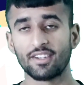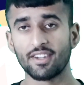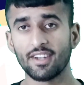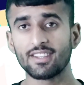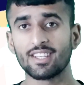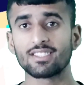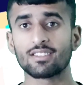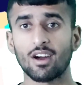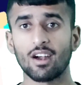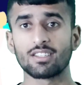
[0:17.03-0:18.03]
genetic
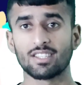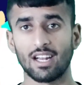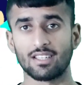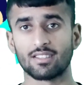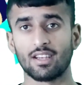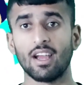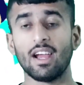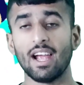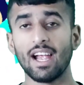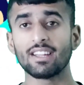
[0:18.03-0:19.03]
card cells
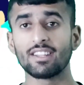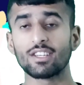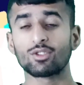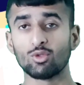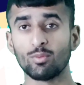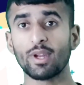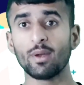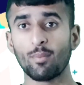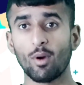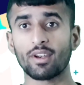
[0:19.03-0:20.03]
and give super
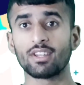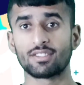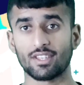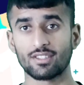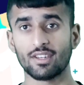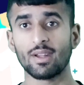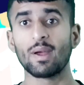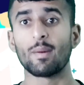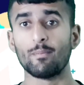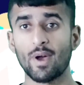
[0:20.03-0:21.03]
important structure
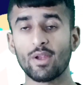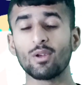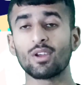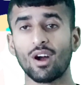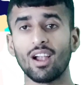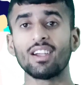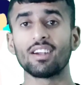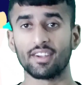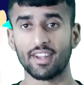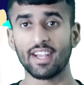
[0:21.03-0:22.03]
manually called
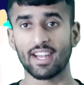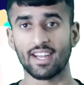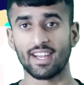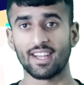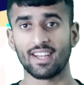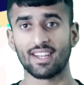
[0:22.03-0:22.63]
DNA.